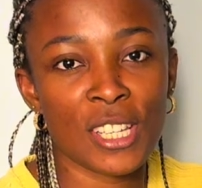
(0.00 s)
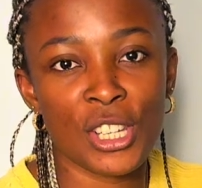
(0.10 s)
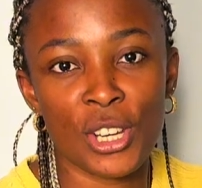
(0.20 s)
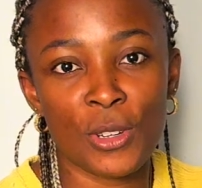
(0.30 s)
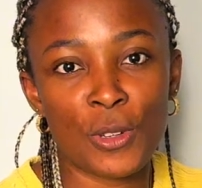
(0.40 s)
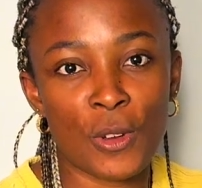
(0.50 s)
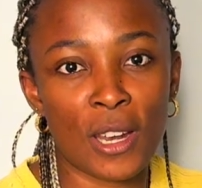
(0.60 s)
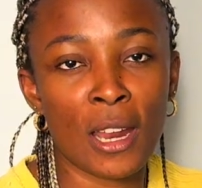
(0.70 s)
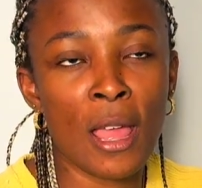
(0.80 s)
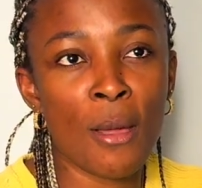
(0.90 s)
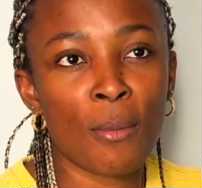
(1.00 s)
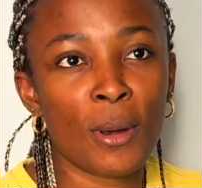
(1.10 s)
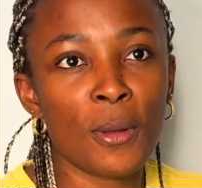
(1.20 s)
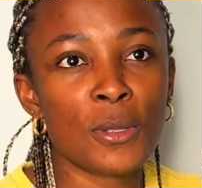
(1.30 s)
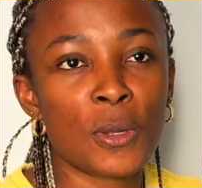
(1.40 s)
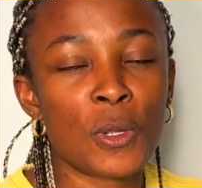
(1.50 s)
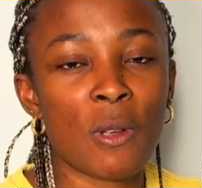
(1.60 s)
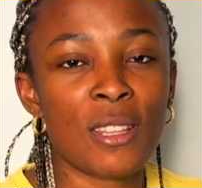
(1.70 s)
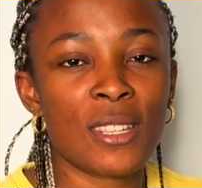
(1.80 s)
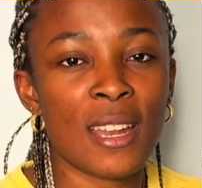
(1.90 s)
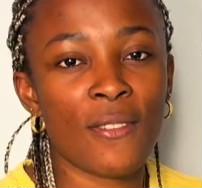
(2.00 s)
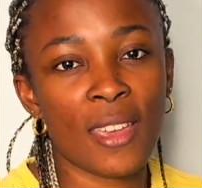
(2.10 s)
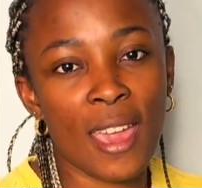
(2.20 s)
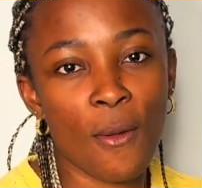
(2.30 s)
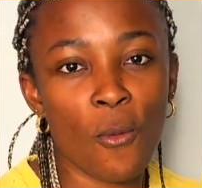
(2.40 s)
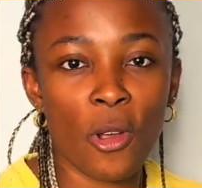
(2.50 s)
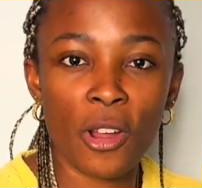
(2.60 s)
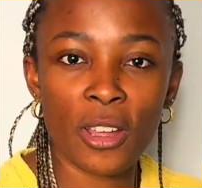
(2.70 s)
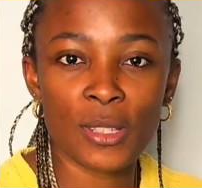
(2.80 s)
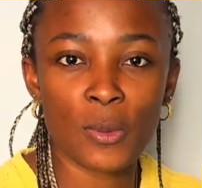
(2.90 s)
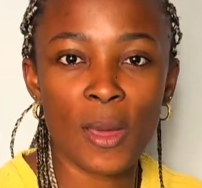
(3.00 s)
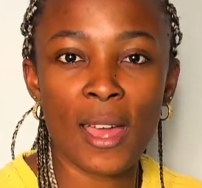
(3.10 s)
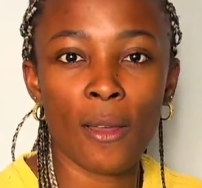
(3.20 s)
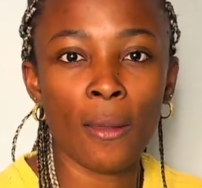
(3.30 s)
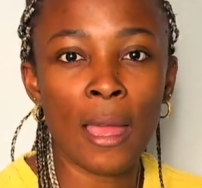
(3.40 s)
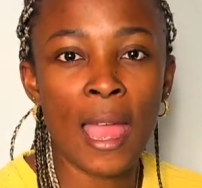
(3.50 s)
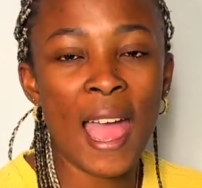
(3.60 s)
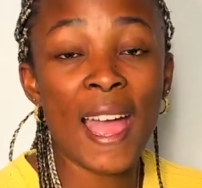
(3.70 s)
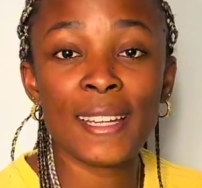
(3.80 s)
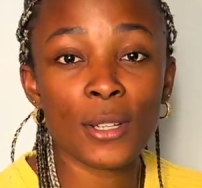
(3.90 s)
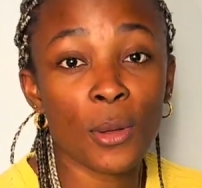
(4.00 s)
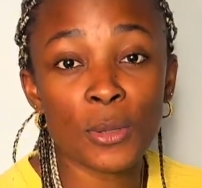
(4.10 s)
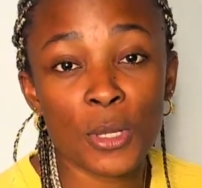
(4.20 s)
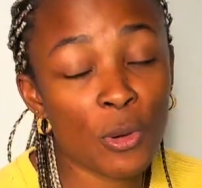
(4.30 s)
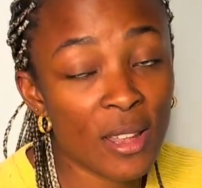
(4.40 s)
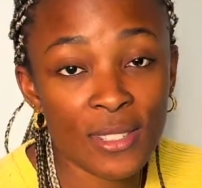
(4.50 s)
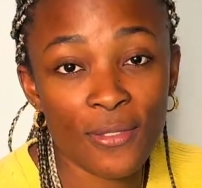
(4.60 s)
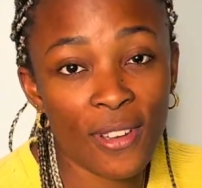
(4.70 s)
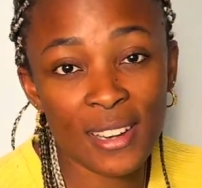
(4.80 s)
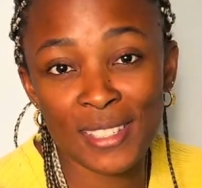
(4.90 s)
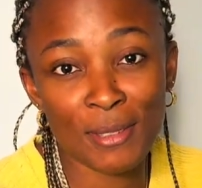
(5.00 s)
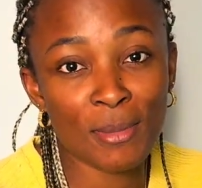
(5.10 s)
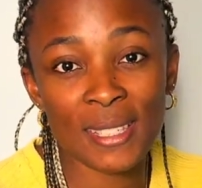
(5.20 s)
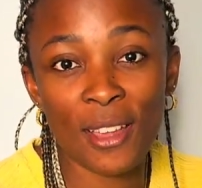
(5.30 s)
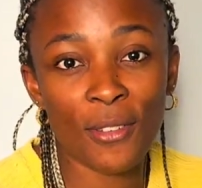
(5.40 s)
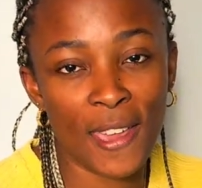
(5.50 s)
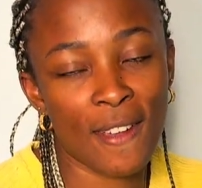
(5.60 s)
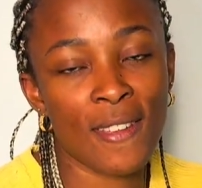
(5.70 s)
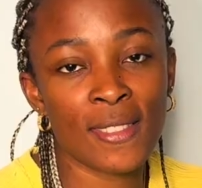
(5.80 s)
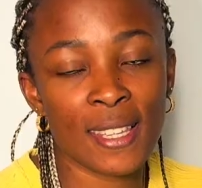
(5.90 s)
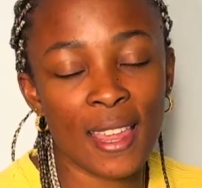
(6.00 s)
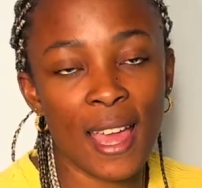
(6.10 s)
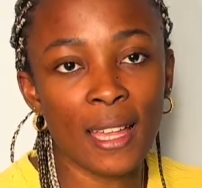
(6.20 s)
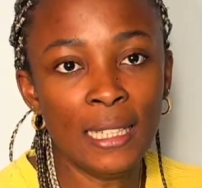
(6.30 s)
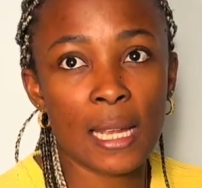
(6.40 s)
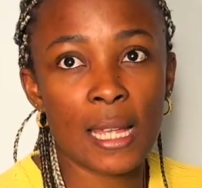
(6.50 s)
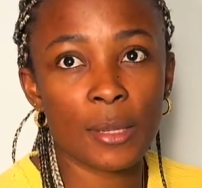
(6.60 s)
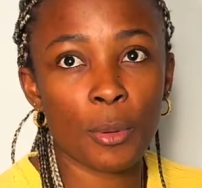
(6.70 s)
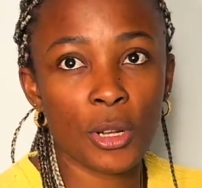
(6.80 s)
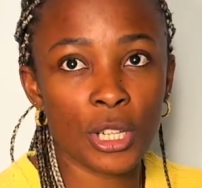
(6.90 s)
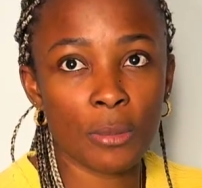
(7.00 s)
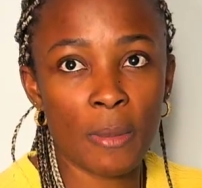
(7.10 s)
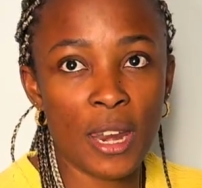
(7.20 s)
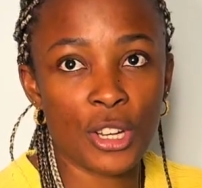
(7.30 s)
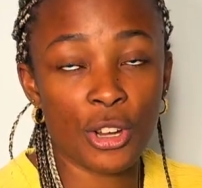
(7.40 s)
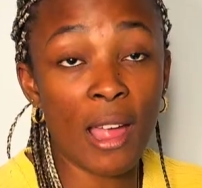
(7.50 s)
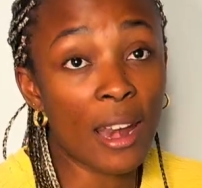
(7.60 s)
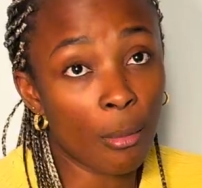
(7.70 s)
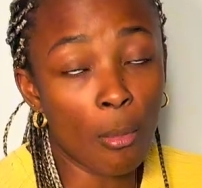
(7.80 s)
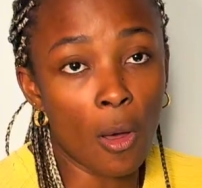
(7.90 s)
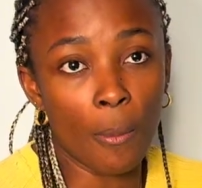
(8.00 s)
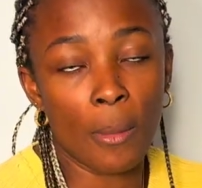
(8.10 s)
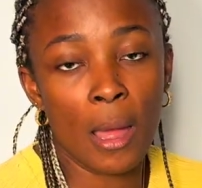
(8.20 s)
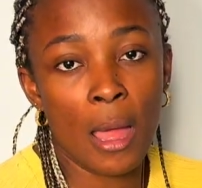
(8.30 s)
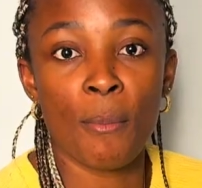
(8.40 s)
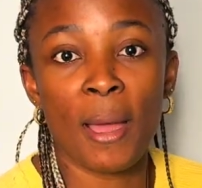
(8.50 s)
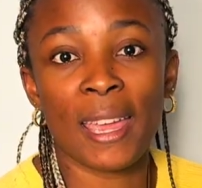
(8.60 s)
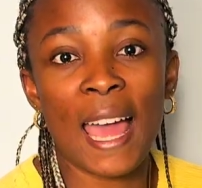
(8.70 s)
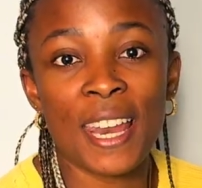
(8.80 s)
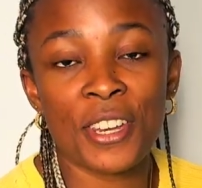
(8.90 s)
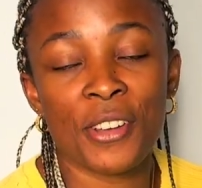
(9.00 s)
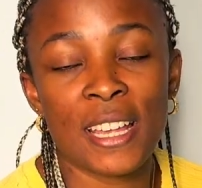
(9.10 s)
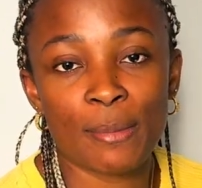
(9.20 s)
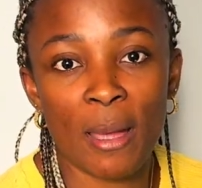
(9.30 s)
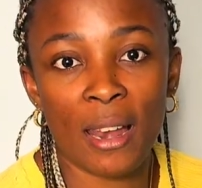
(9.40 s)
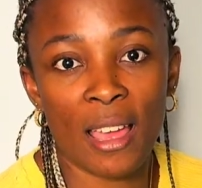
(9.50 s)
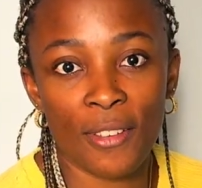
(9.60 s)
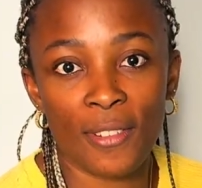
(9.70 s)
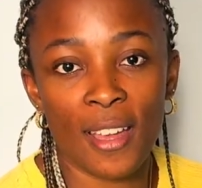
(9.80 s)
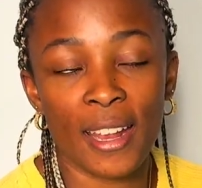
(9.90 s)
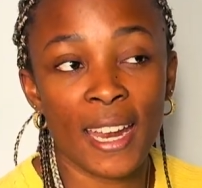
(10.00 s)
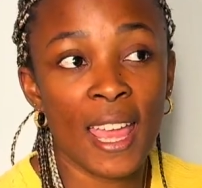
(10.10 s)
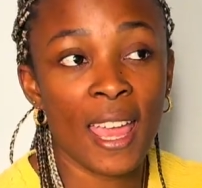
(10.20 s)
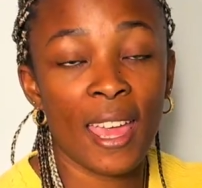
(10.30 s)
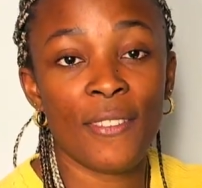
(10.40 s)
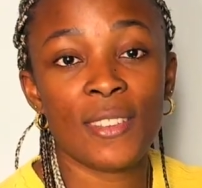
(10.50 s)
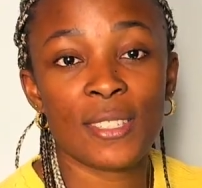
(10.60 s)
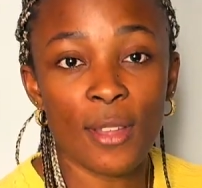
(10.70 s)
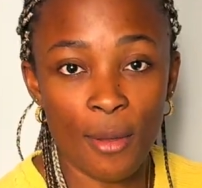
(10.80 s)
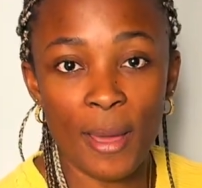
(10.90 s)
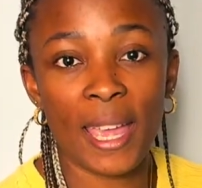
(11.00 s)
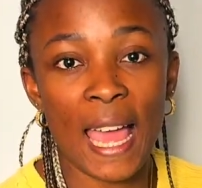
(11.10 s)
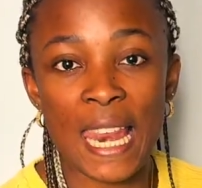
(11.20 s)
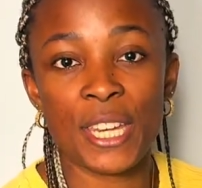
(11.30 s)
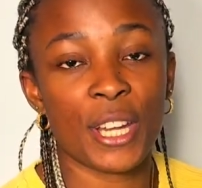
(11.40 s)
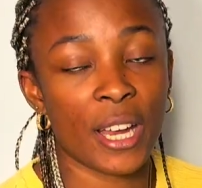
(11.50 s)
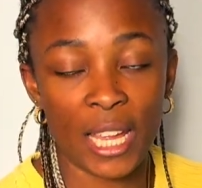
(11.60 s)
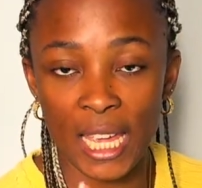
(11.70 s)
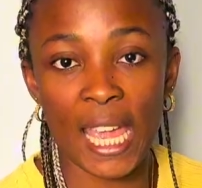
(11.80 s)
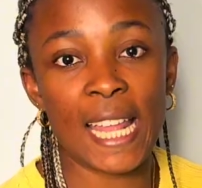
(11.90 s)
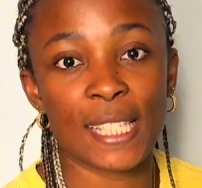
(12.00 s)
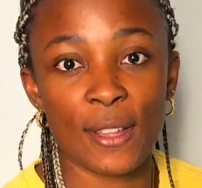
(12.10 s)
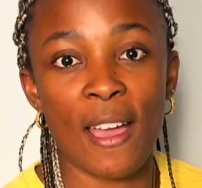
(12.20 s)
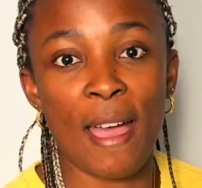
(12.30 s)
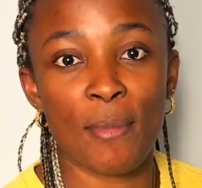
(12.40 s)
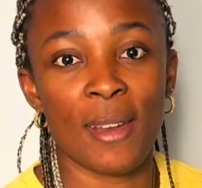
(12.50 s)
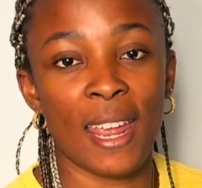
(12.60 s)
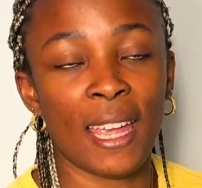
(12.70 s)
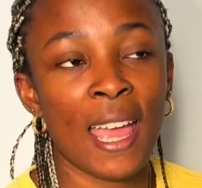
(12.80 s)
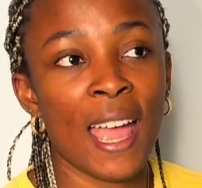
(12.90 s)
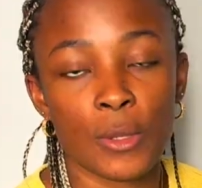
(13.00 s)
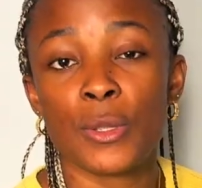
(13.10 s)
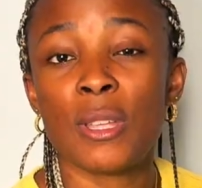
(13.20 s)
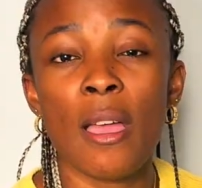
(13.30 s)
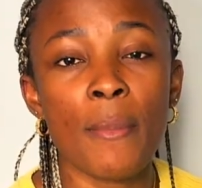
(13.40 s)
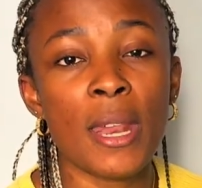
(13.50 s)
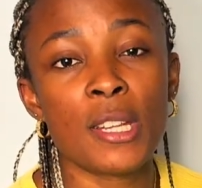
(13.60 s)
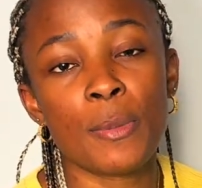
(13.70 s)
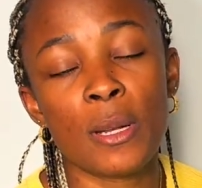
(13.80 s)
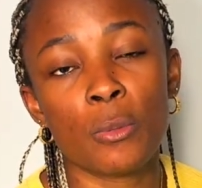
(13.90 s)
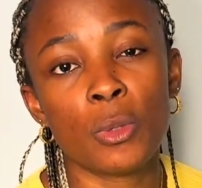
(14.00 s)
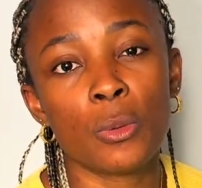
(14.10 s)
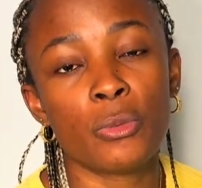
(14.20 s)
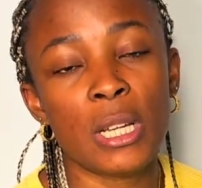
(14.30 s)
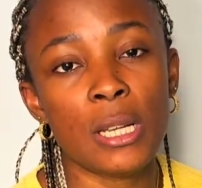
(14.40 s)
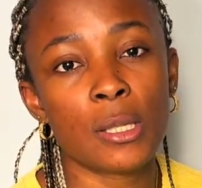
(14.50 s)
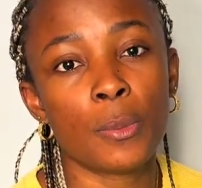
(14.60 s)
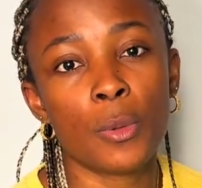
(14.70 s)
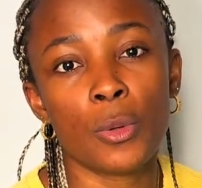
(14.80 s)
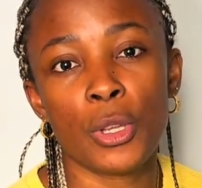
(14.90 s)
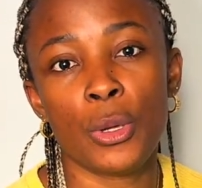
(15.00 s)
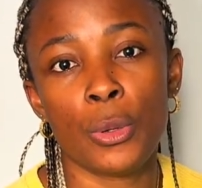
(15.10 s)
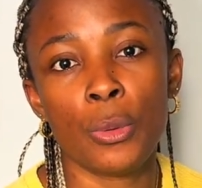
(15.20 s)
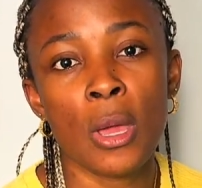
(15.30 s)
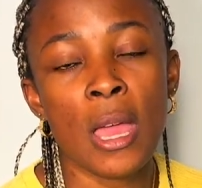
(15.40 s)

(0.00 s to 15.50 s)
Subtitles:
children, but also trying to navigate work as well, and also trying to find some self-care into that. As a project manager and a mom, my calendar is my lifeline. If it's not on my calendar, it's not happening. So time management will really support you.